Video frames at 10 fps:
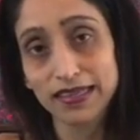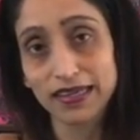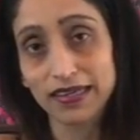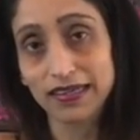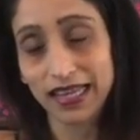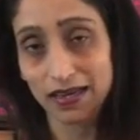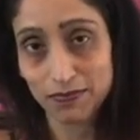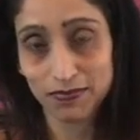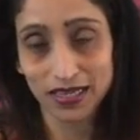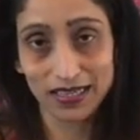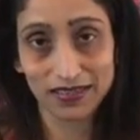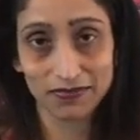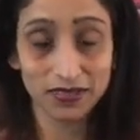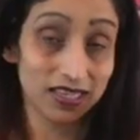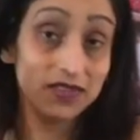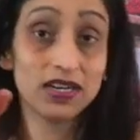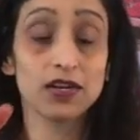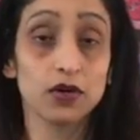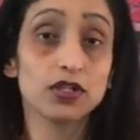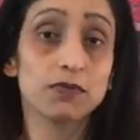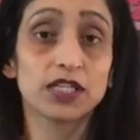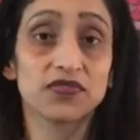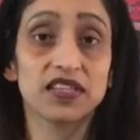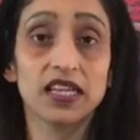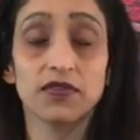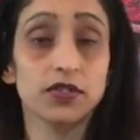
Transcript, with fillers: but even in northern parts of India,